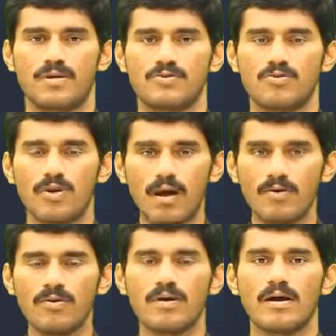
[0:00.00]
So
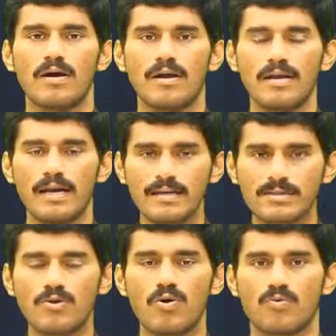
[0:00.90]
now let
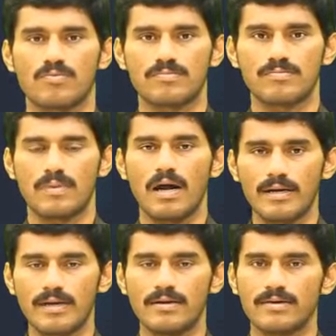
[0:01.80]
us go
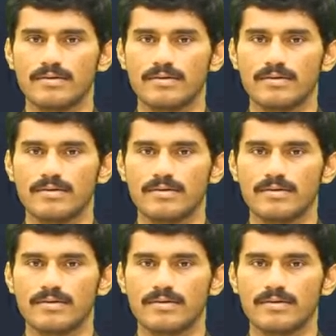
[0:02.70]
and